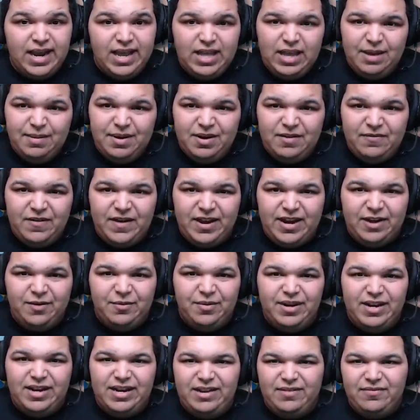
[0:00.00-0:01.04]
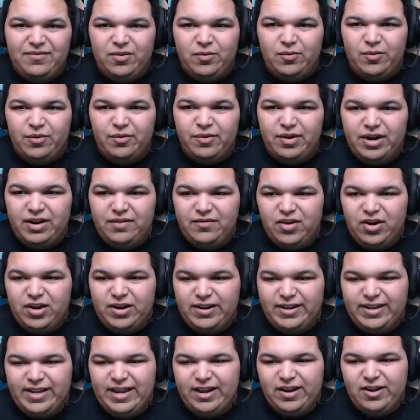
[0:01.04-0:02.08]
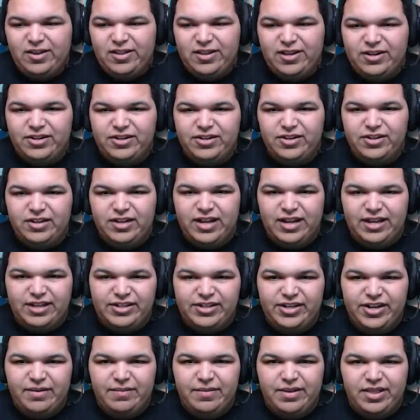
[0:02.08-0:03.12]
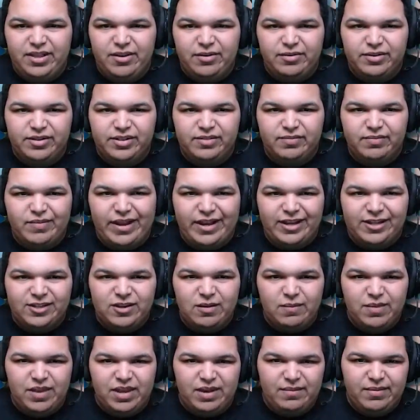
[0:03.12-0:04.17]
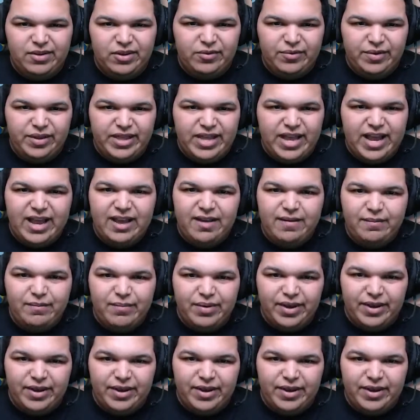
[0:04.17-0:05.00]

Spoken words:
And I'm going to find out we weren't even going to take on the, like, gym, and there was, like, something in between that.